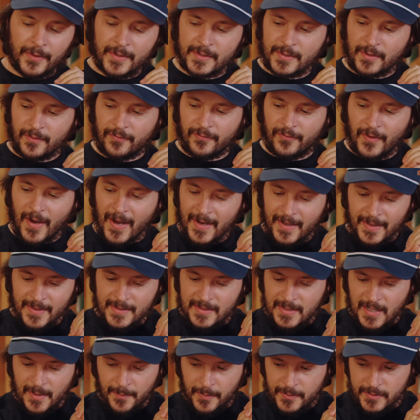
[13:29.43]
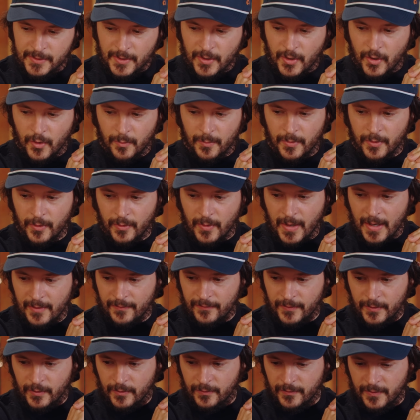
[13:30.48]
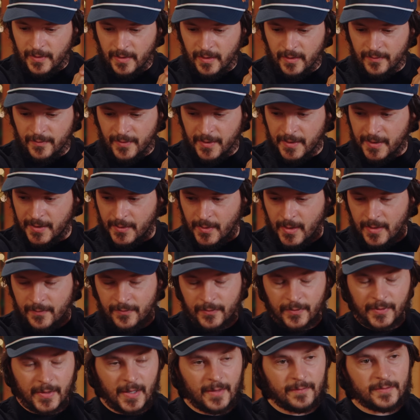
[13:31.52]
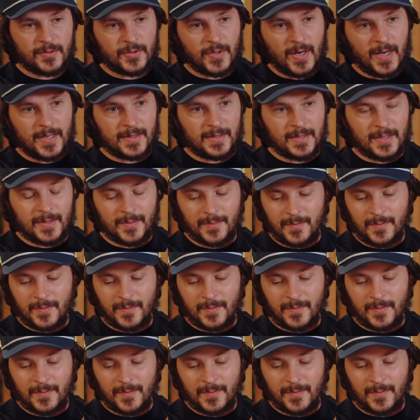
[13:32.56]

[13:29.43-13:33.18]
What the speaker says: all these are fine examples of homebrew. I feel very, very grateful to have tried